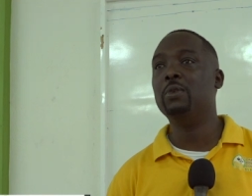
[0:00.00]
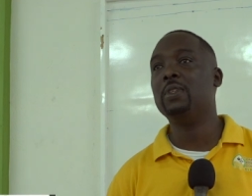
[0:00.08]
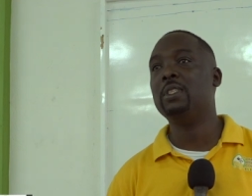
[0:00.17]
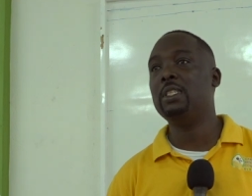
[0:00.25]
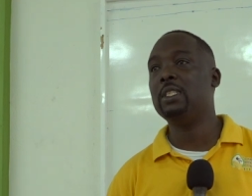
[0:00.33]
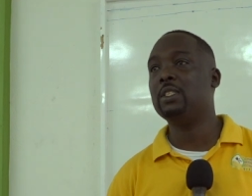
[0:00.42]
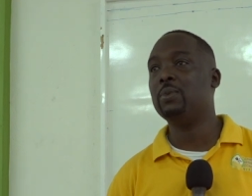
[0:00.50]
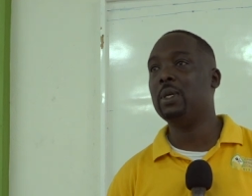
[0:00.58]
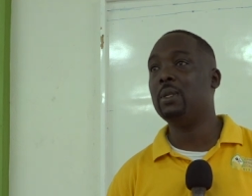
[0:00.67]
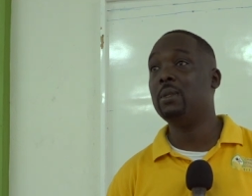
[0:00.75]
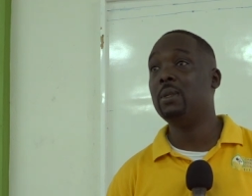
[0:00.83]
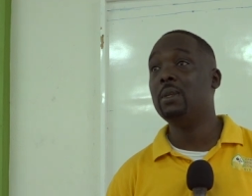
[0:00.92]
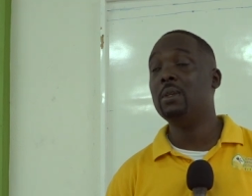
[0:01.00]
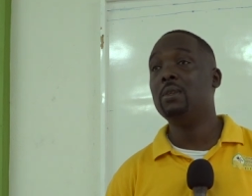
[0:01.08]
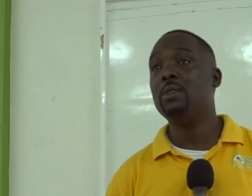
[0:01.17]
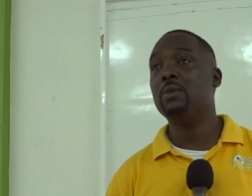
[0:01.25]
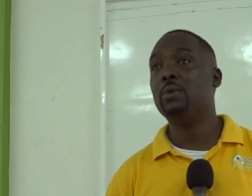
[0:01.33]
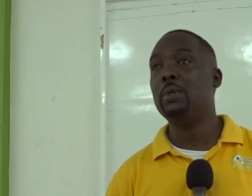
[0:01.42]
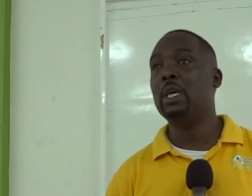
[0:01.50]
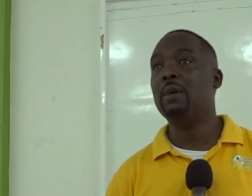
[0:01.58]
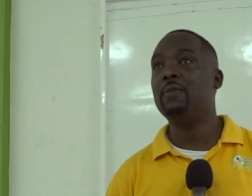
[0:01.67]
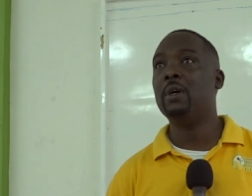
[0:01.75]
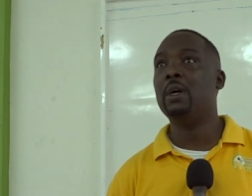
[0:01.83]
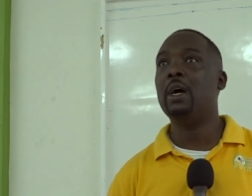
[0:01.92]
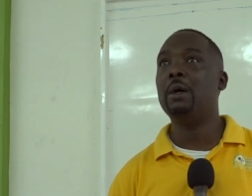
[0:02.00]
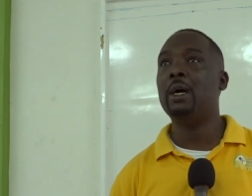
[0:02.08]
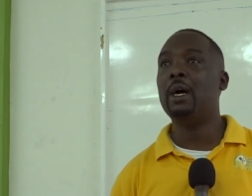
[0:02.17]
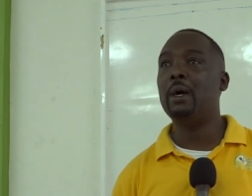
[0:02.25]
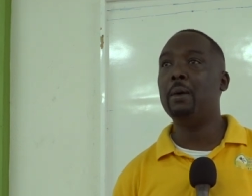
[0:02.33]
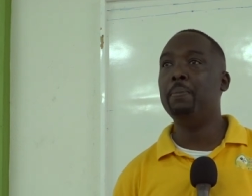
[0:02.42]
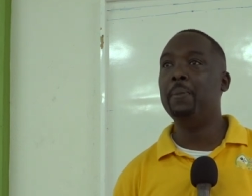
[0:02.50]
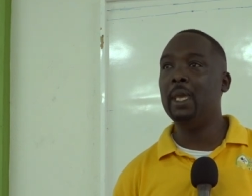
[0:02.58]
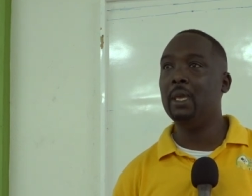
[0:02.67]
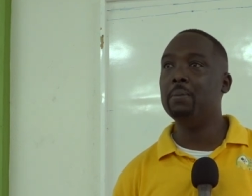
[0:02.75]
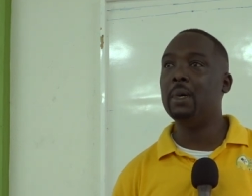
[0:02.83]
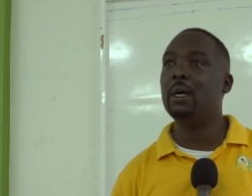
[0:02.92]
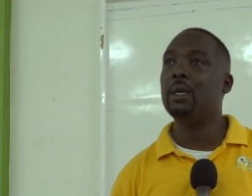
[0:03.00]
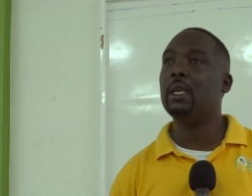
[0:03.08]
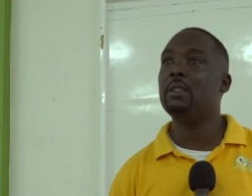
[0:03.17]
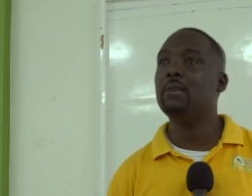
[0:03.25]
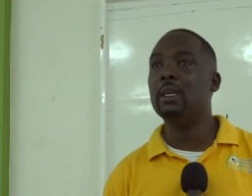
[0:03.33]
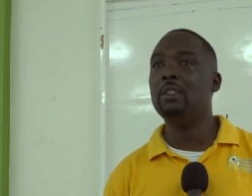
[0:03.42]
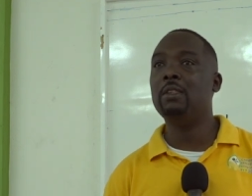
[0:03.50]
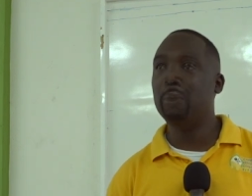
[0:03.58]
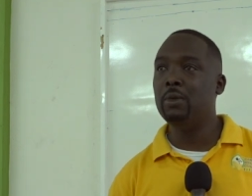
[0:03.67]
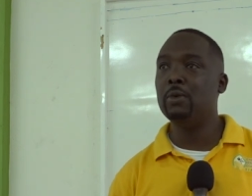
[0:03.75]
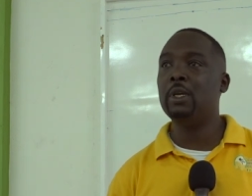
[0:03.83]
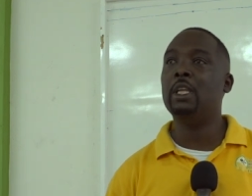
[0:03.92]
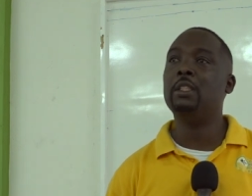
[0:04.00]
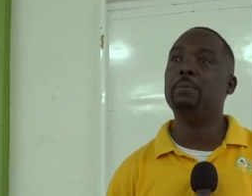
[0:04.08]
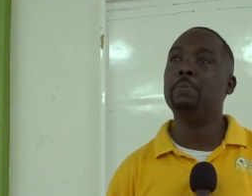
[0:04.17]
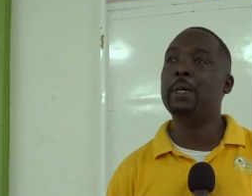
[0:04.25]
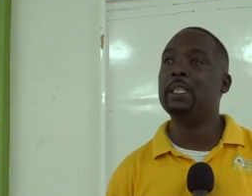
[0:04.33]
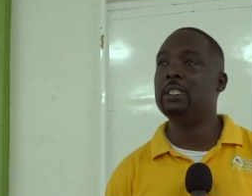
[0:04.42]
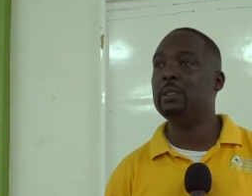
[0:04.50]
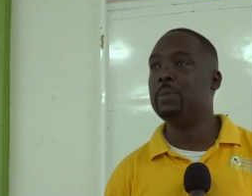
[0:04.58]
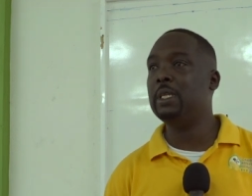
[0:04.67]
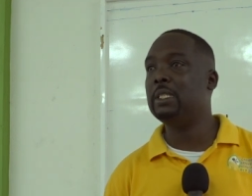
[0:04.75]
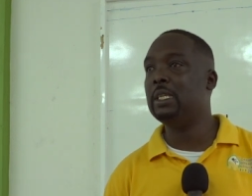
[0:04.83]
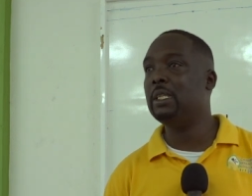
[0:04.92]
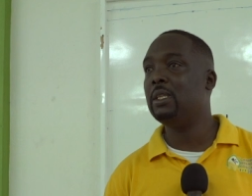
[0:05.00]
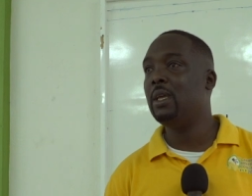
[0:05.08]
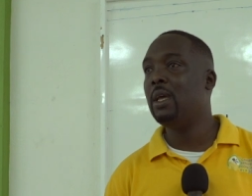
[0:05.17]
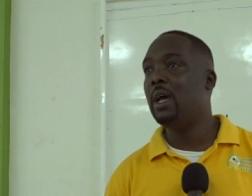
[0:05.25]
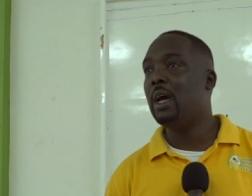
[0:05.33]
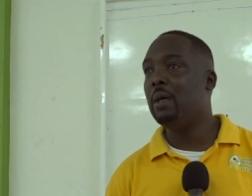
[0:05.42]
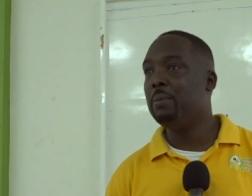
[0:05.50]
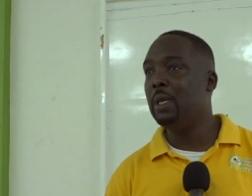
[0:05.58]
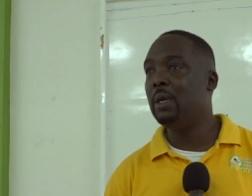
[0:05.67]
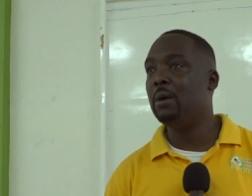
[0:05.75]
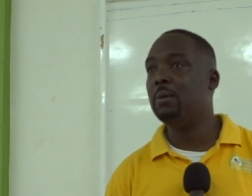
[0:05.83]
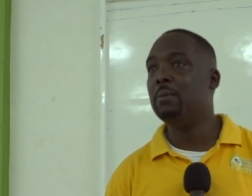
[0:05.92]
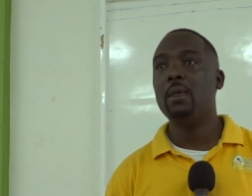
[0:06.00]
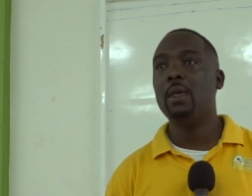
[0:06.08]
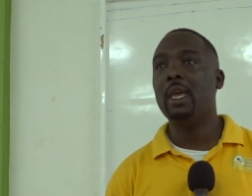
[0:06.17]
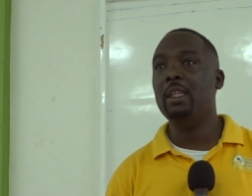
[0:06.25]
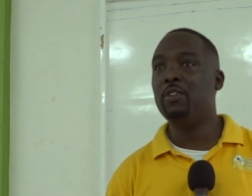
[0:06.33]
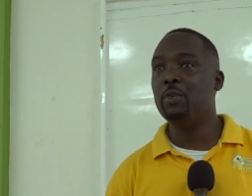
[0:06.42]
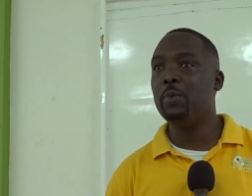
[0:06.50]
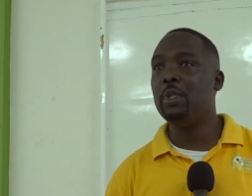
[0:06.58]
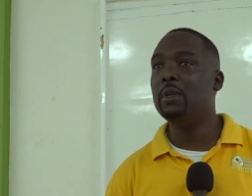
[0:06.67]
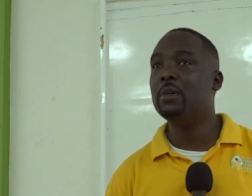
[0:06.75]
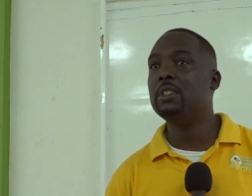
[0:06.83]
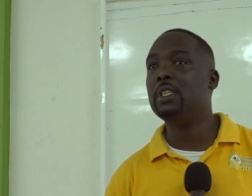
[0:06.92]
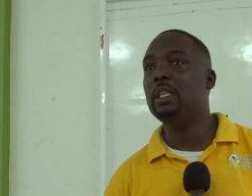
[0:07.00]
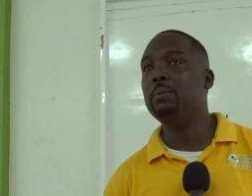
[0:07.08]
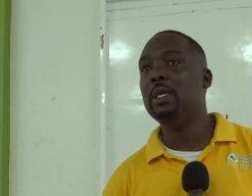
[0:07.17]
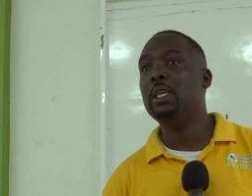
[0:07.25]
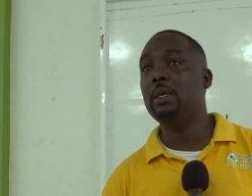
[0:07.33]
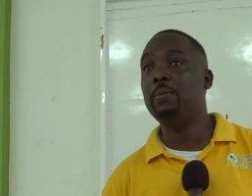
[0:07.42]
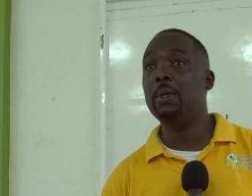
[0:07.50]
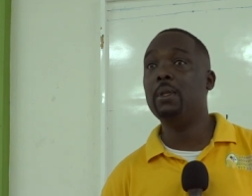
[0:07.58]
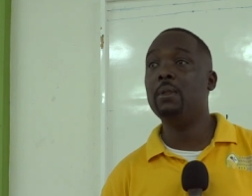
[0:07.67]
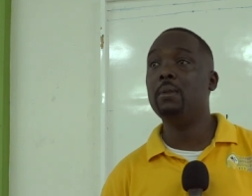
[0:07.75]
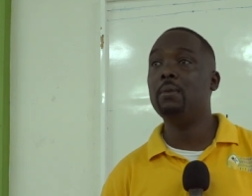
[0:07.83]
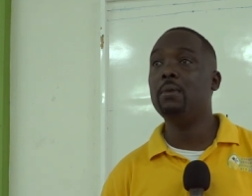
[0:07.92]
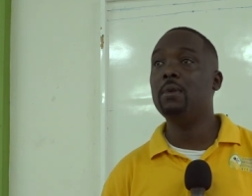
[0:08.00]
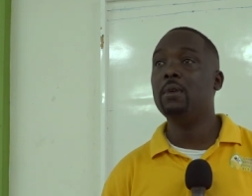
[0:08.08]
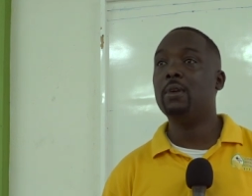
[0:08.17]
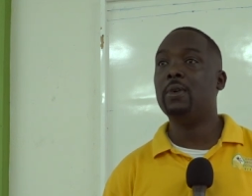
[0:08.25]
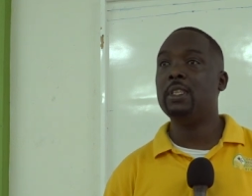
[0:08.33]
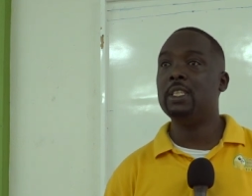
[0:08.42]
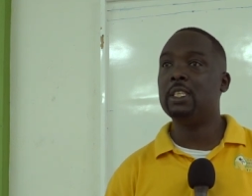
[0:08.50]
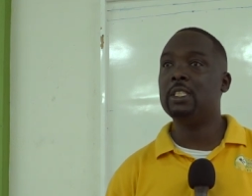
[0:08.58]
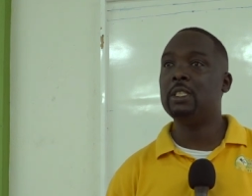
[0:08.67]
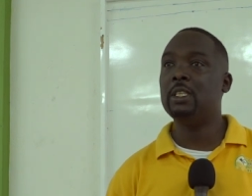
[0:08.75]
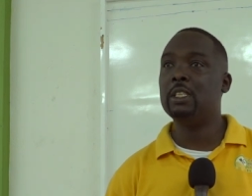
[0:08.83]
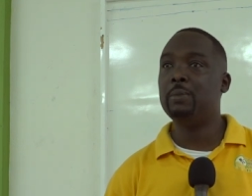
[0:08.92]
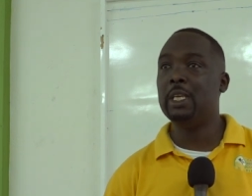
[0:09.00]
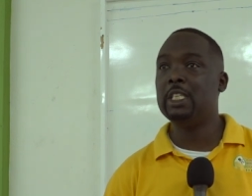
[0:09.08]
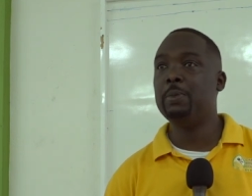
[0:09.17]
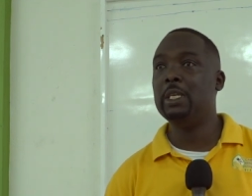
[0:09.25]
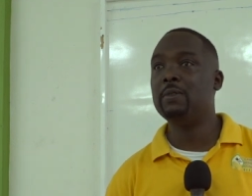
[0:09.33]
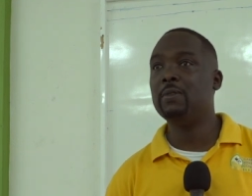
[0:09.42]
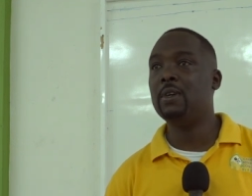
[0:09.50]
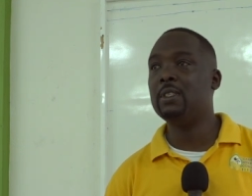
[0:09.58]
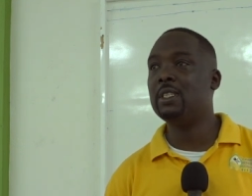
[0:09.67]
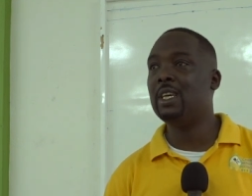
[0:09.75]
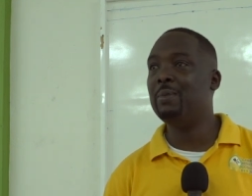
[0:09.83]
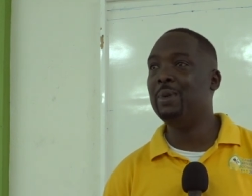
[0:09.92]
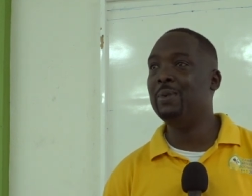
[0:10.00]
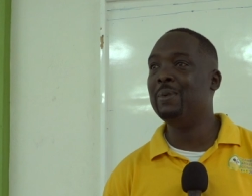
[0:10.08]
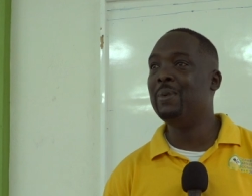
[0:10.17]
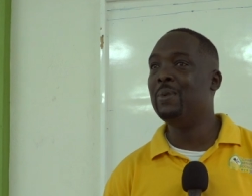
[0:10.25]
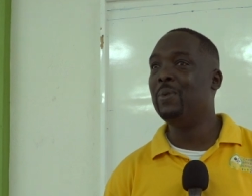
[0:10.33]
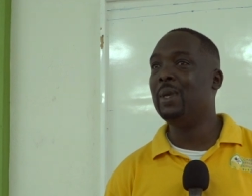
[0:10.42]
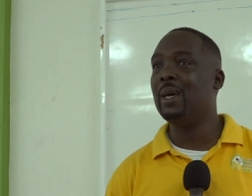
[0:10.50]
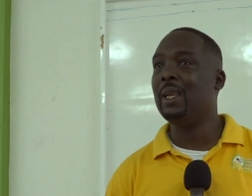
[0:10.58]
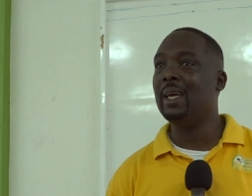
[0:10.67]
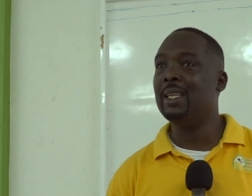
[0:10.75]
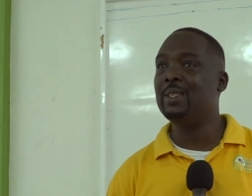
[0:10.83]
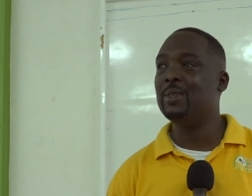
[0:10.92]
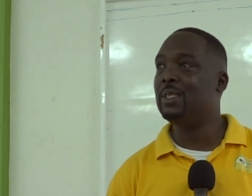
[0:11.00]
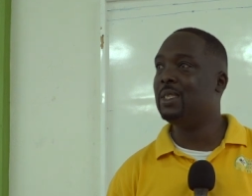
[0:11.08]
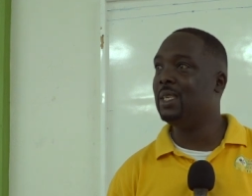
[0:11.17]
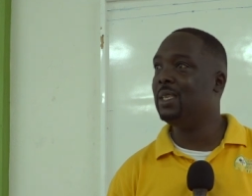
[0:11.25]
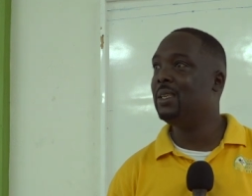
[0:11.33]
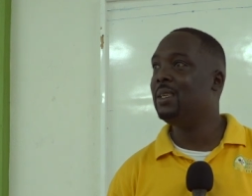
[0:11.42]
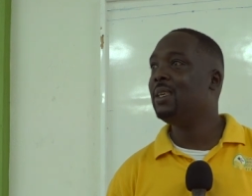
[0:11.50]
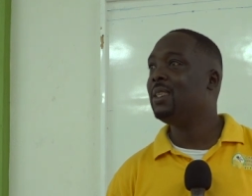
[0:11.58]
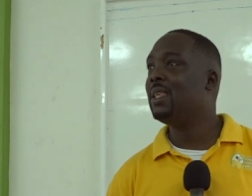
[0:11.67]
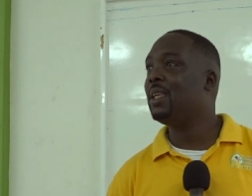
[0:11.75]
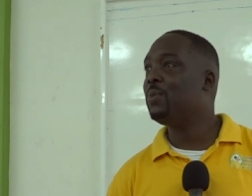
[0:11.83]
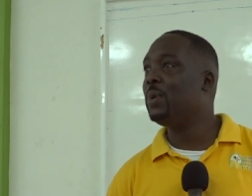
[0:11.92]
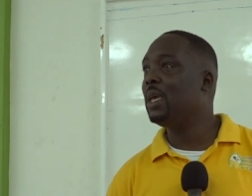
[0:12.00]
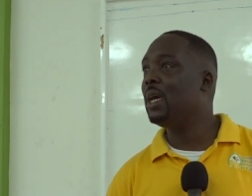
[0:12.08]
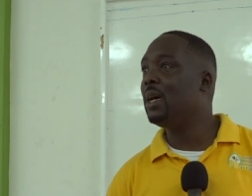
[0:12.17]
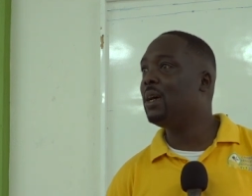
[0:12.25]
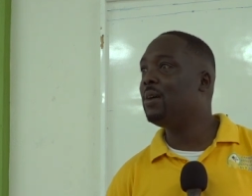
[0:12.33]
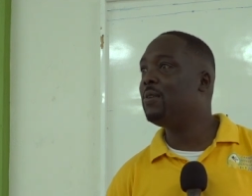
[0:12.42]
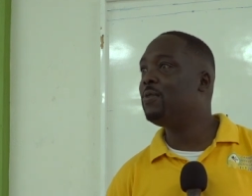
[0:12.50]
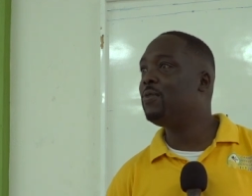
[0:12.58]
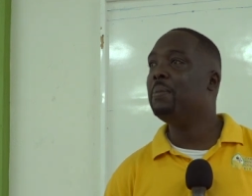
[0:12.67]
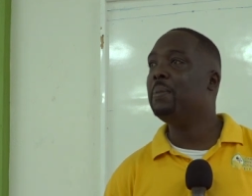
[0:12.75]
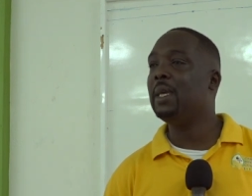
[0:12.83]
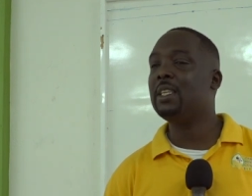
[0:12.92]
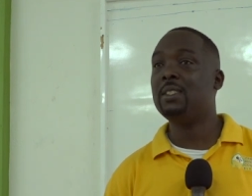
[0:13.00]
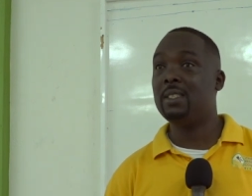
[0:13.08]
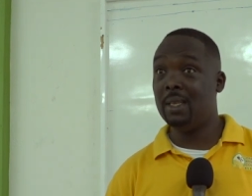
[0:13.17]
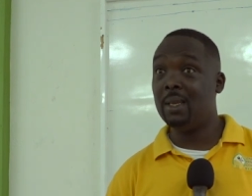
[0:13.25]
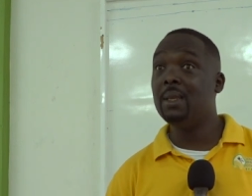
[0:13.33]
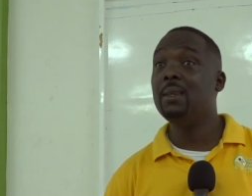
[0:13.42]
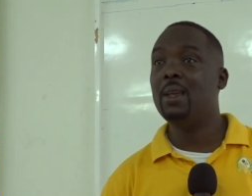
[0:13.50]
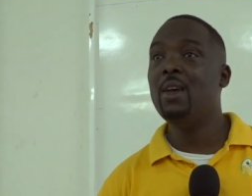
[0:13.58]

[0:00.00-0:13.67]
overseas as well. So we have a, a, a, big market that you can participate in and become entrepreneurs in beekeeping. All right, there's a, there's a big space for us and we, we are glad to see that we have mixture